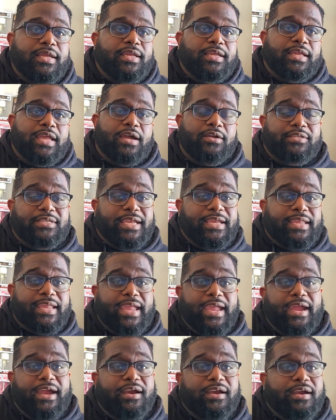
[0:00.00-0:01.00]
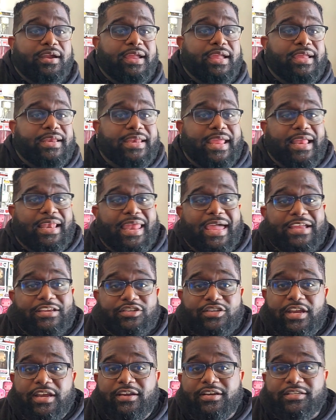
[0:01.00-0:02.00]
Y'all take care. Hit that like, share,